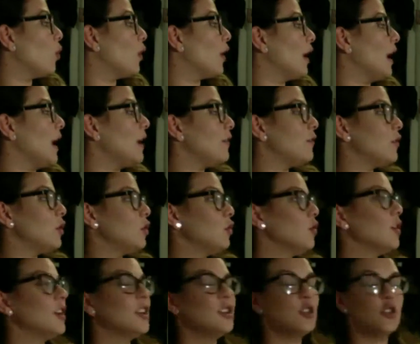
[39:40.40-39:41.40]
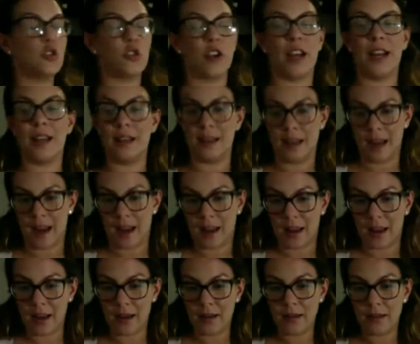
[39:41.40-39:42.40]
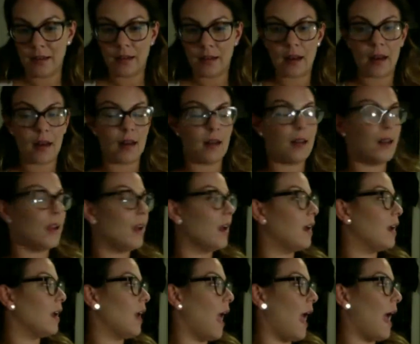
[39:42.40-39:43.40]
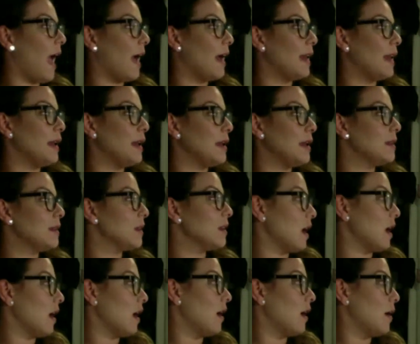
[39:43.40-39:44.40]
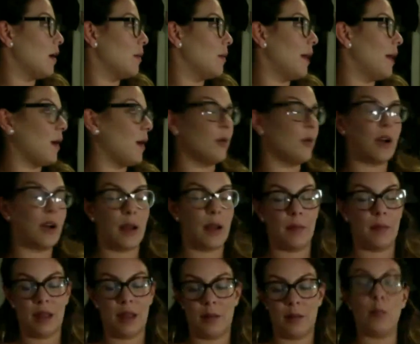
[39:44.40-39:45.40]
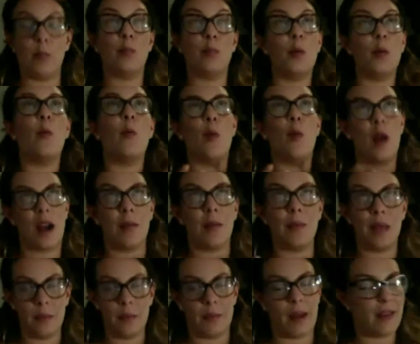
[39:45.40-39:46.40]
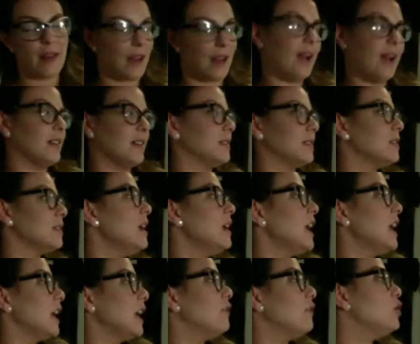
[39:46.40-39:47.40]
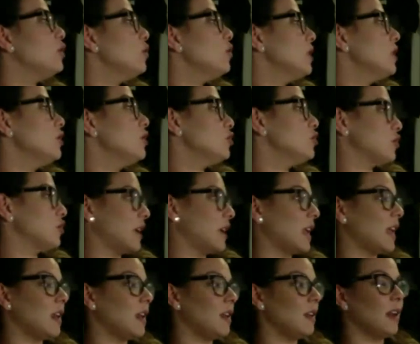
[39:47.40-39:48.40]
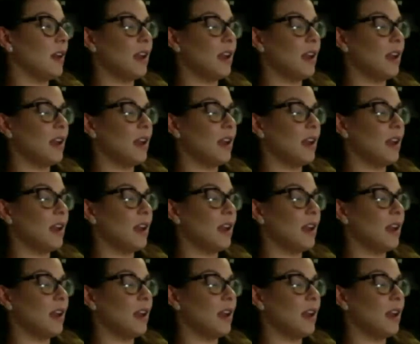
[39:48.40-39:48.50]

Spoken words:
if you can trade naked, and by what I mean by that is, if you could trade